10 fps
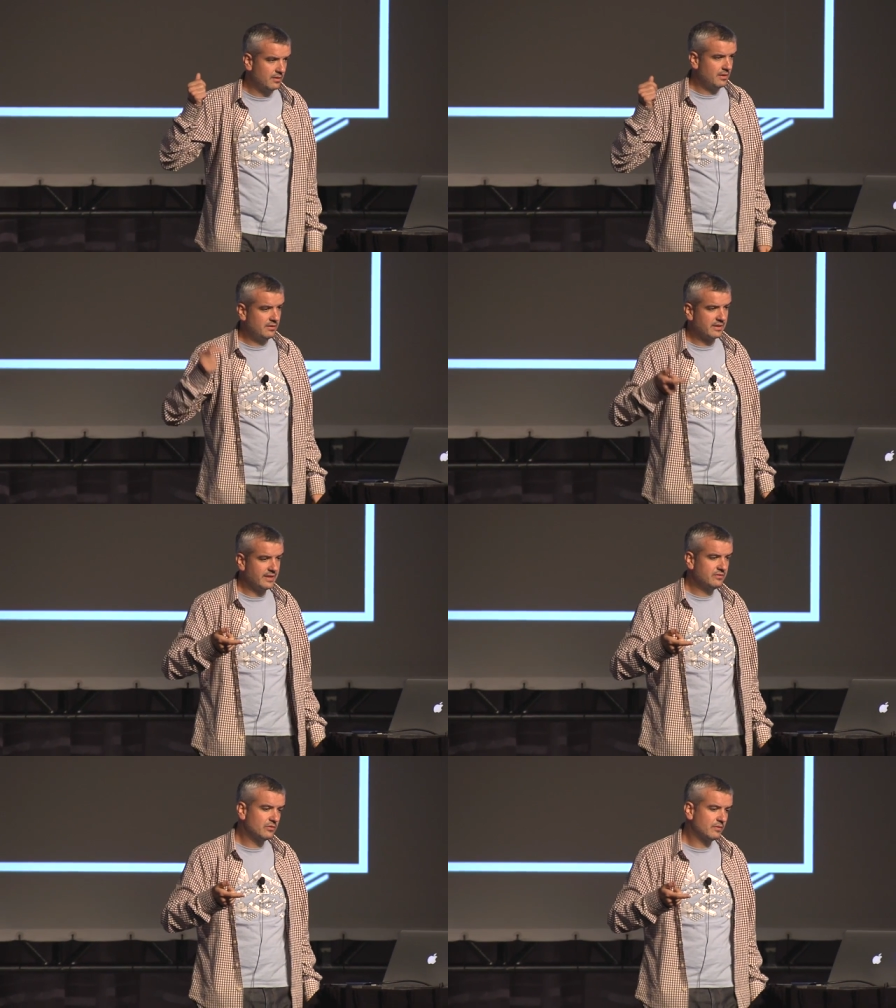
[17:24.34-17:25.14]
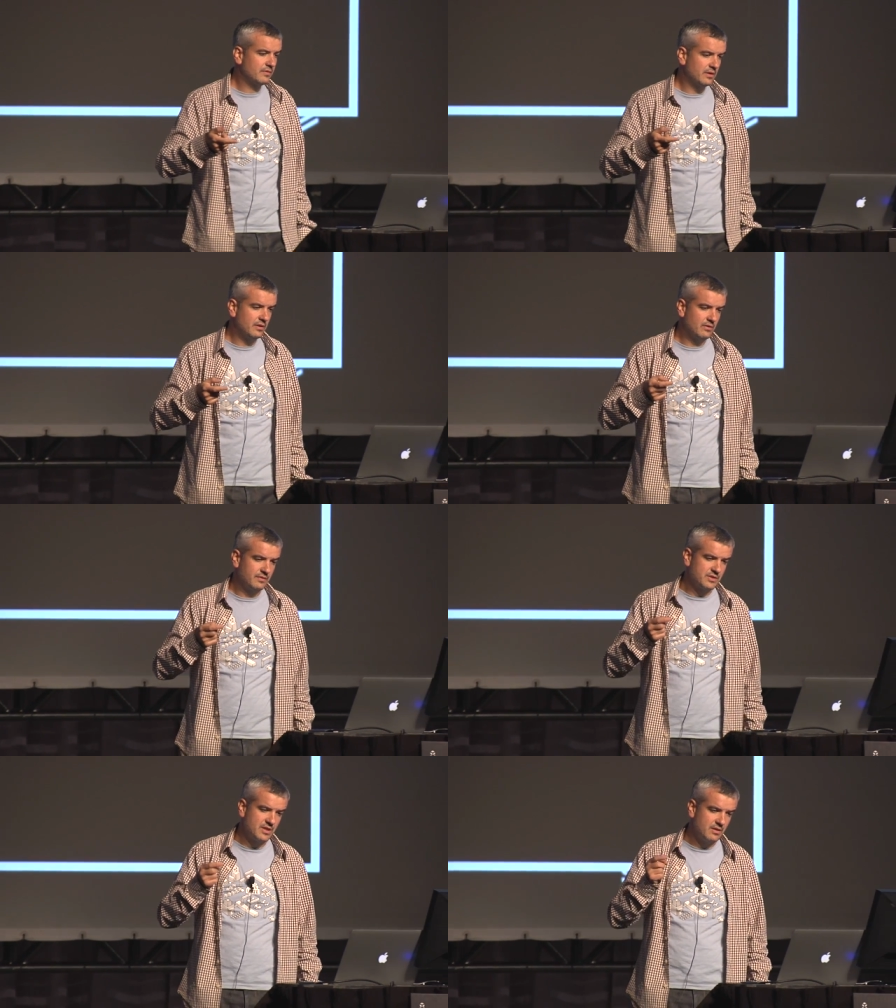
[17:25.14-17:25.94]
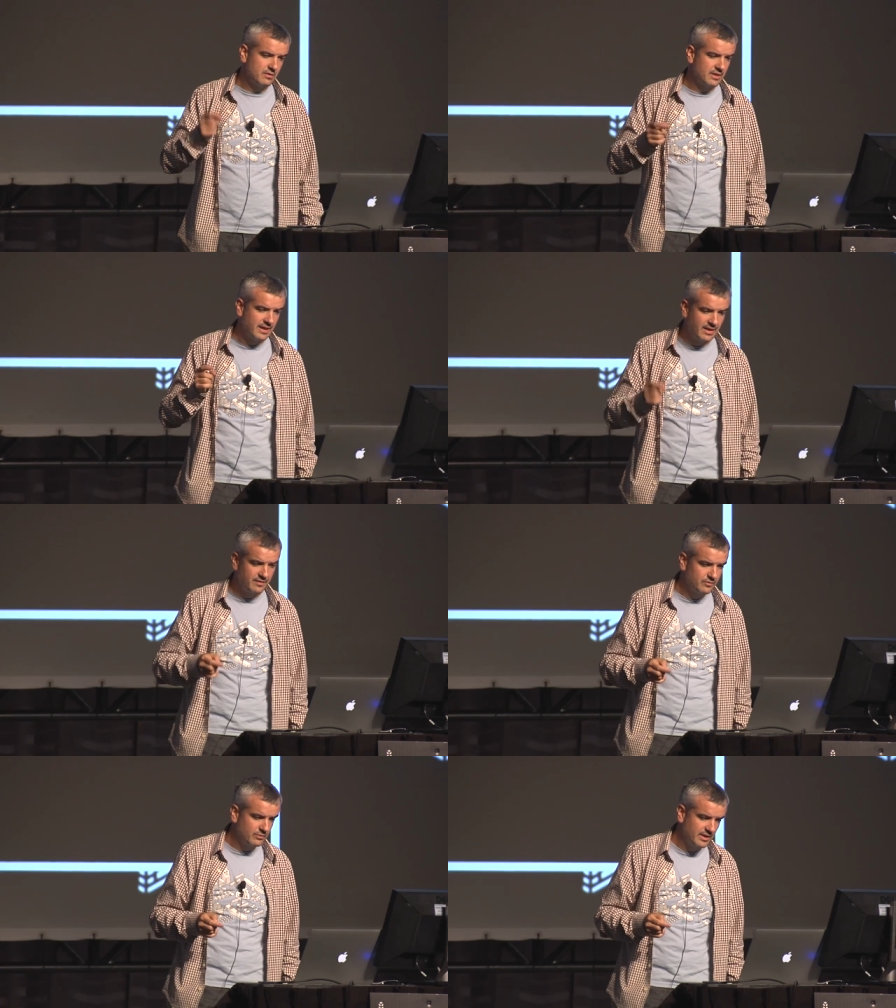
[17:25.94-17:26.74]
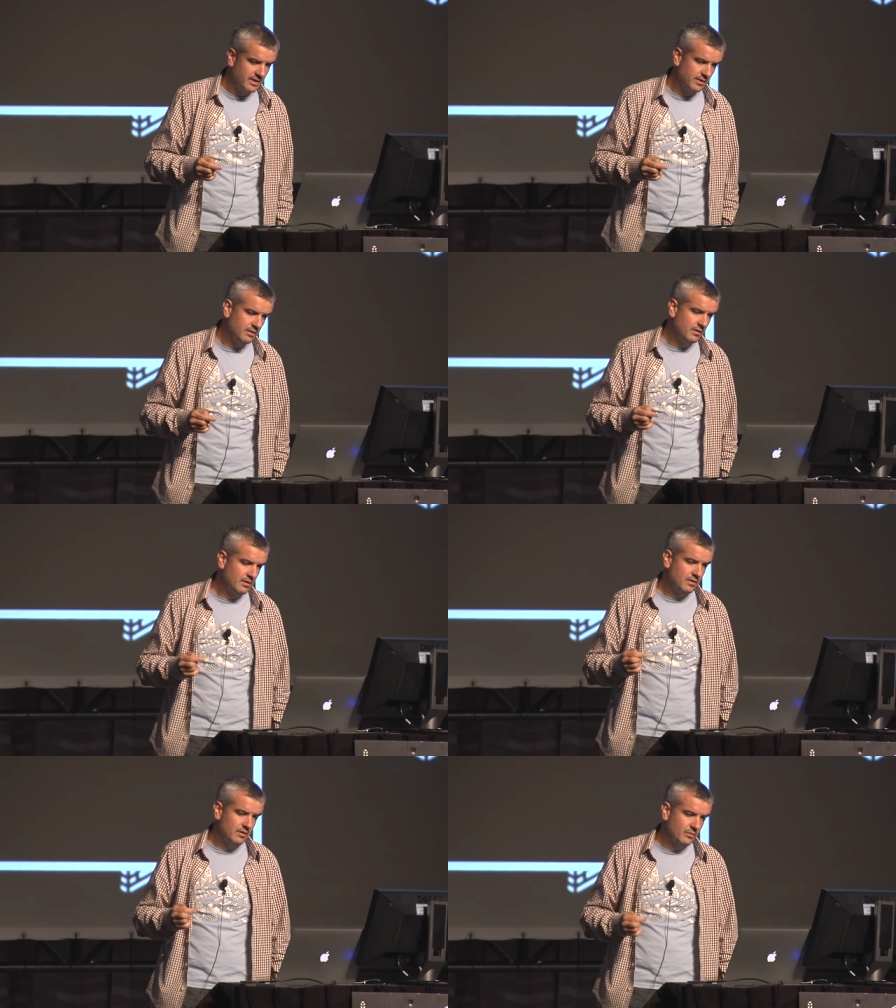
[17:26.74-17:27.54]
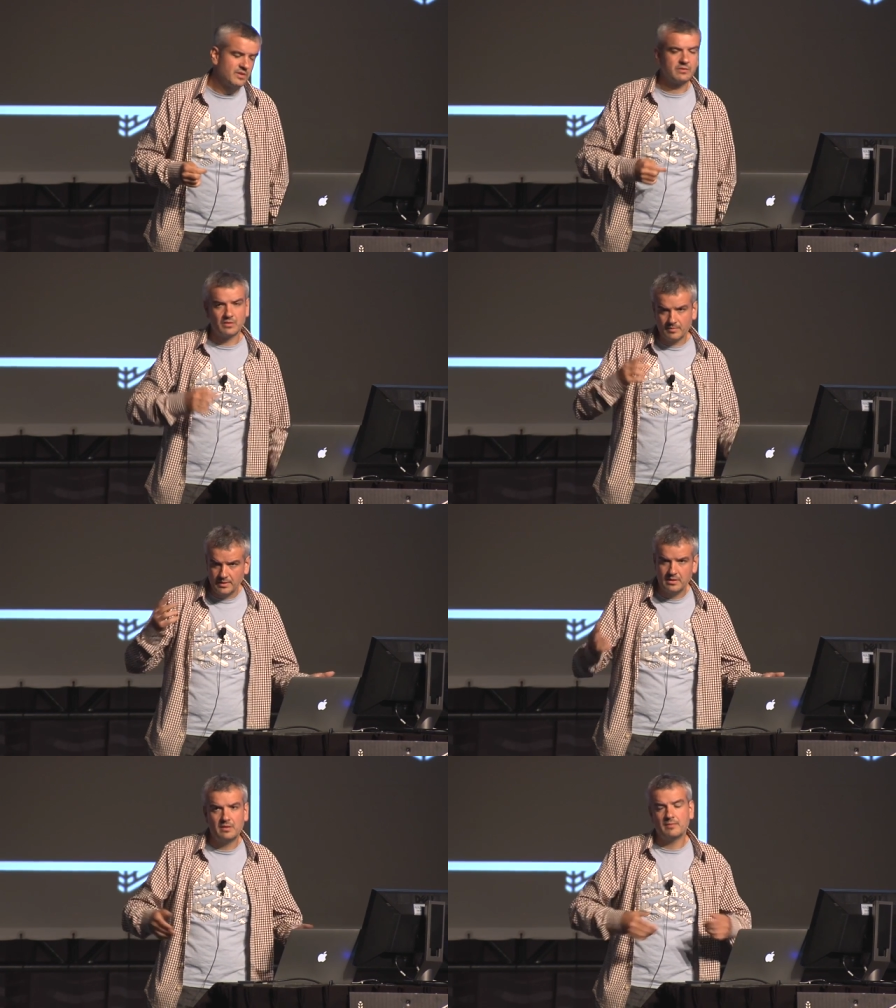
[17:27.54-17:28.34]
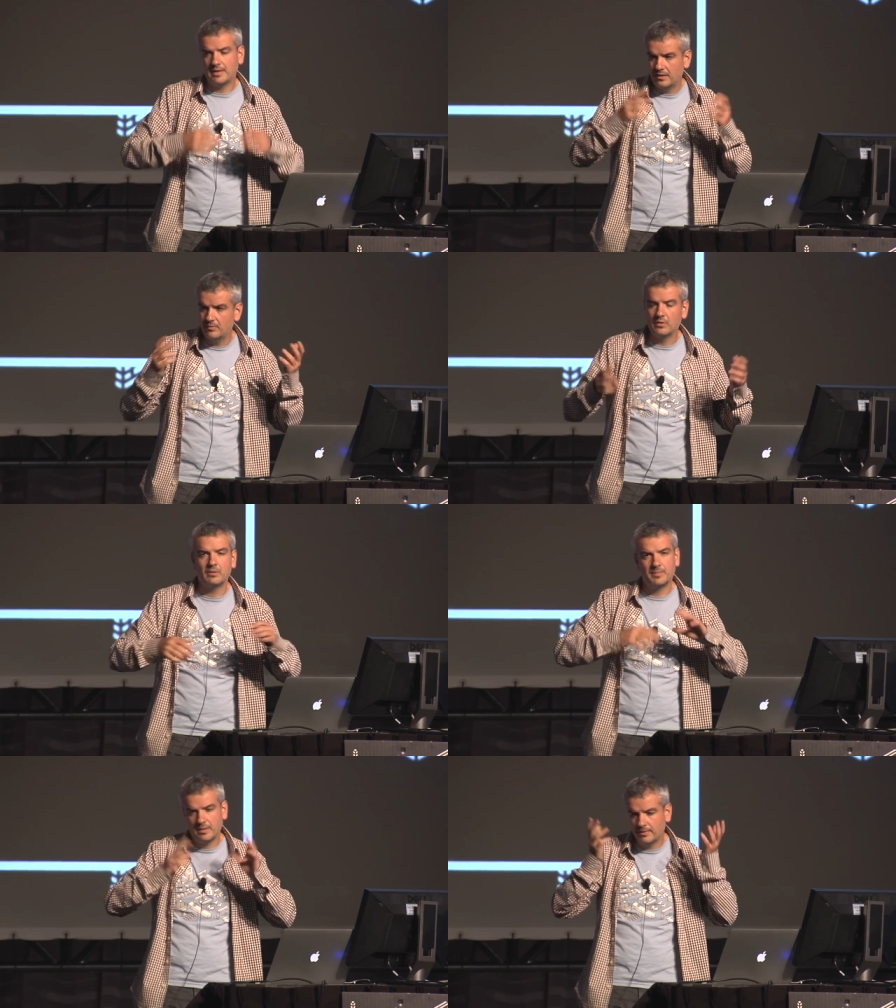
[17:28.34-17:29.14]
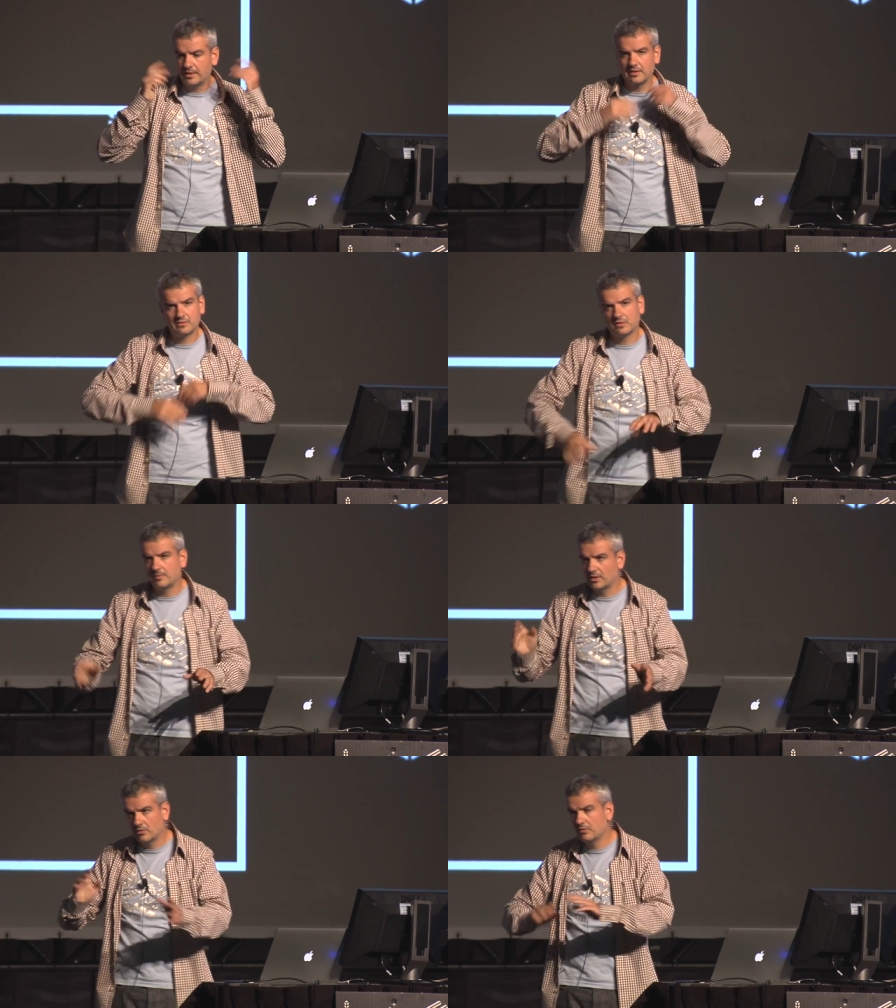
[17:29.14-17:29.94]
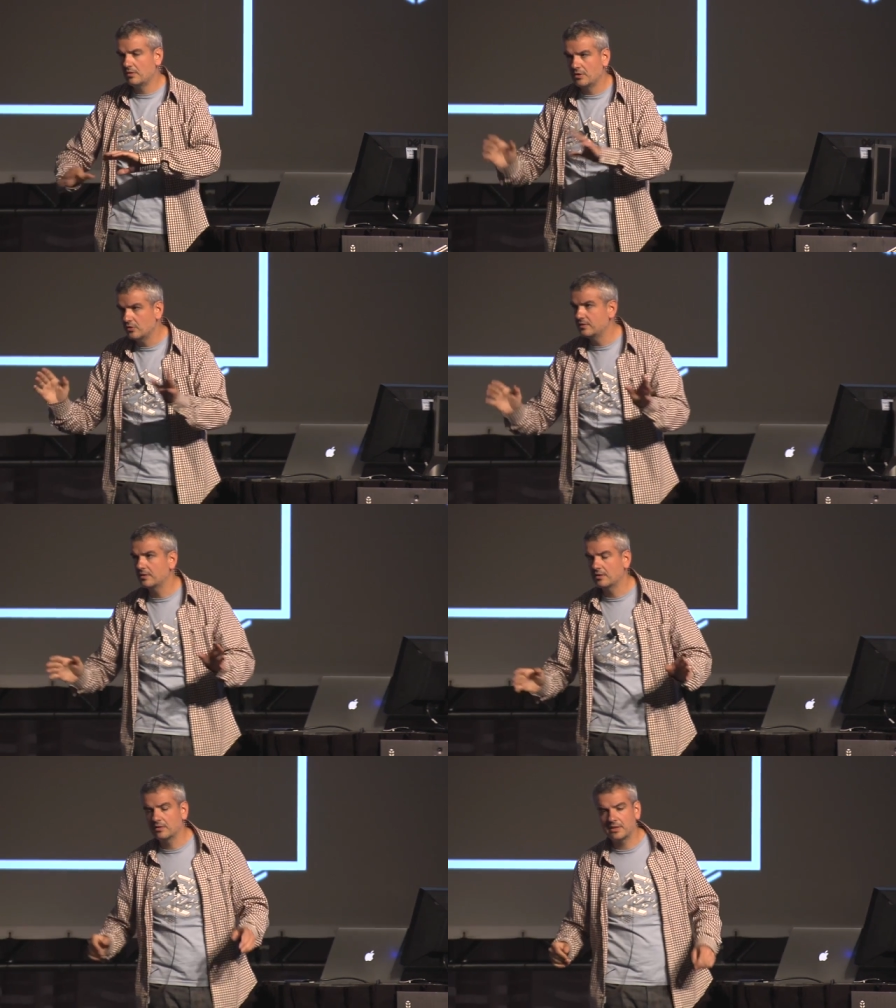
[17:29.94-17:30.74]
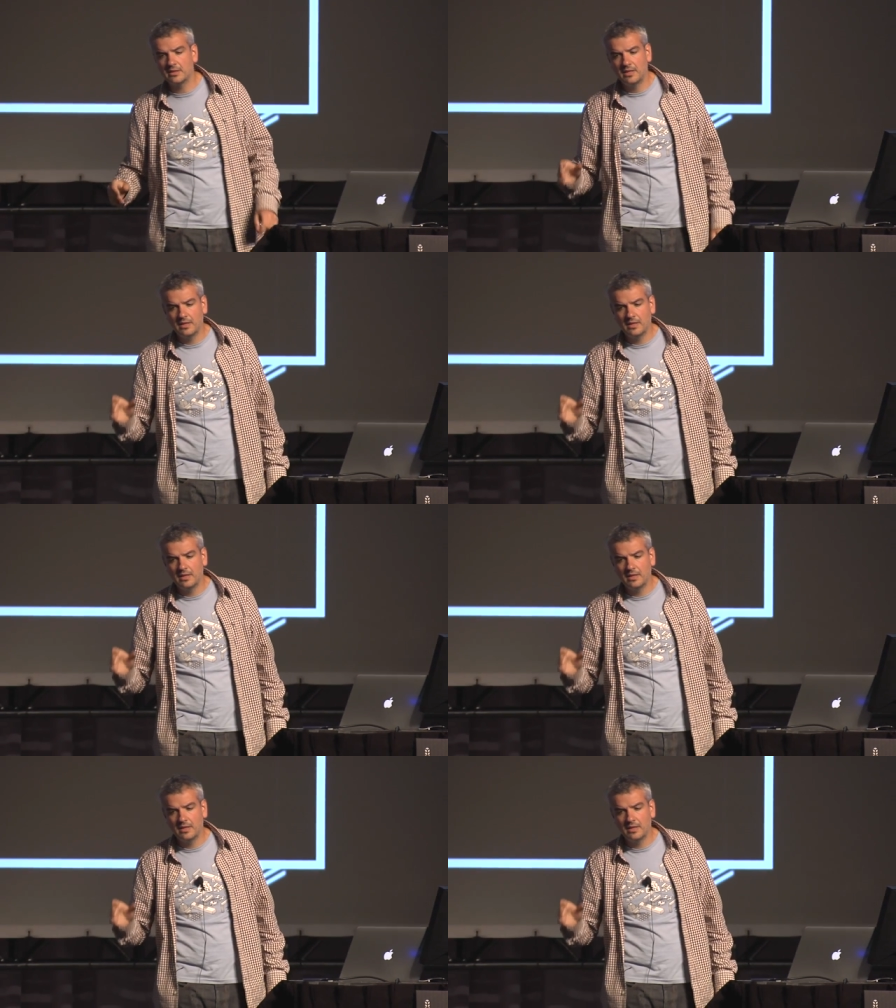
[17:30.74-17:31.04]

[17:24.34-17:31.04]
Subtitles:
In the case of the shader that I have today, which is going to be available public and it's going to be included in Unity and all that,